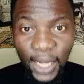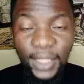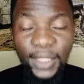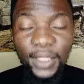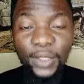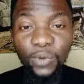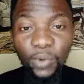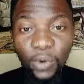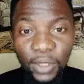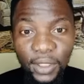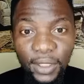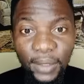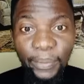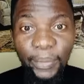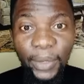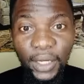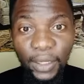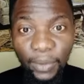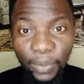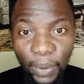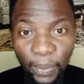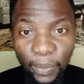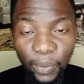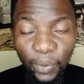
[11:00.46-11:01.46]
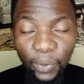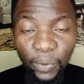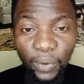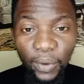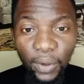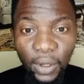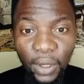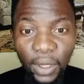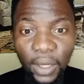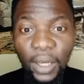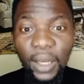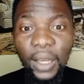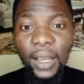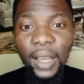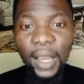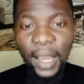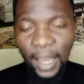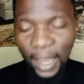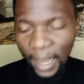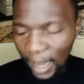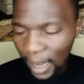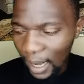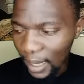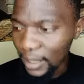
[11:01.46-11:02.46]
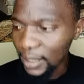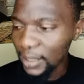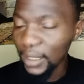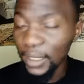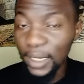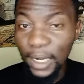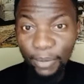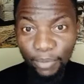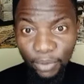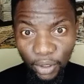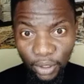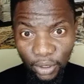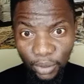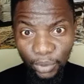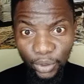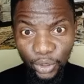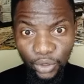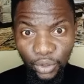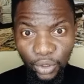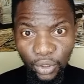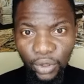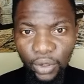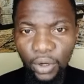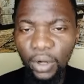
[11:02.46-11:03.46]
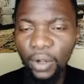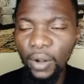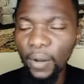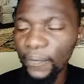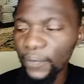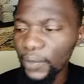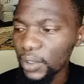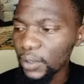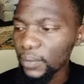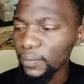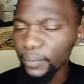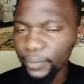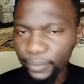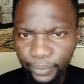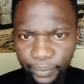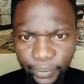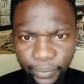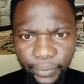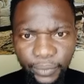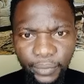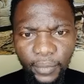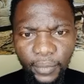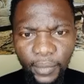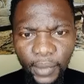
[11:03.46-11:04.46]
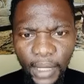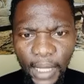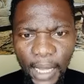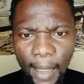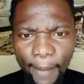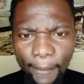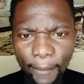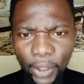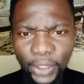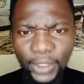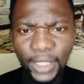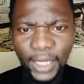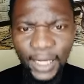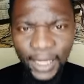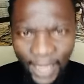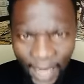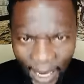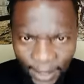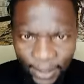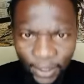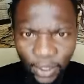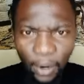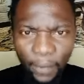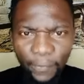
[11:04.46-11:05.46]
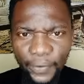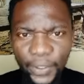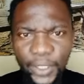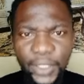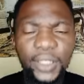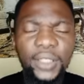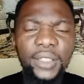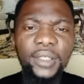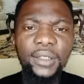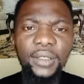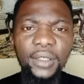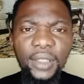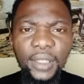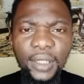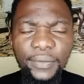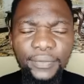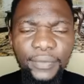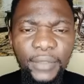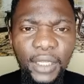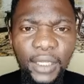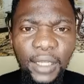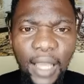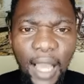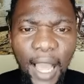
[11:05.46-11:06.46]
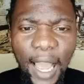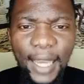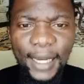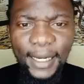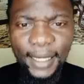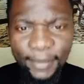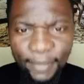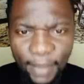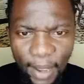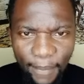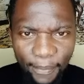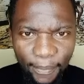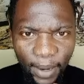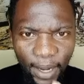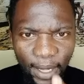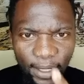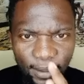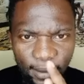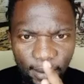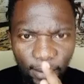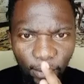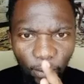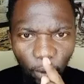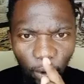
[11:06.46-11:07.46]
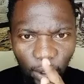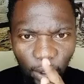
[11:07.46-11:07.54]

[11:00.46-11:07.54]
Toluwani said, Peter Obi had a lot of people around who just wanted to use him to get close to government money. So sad.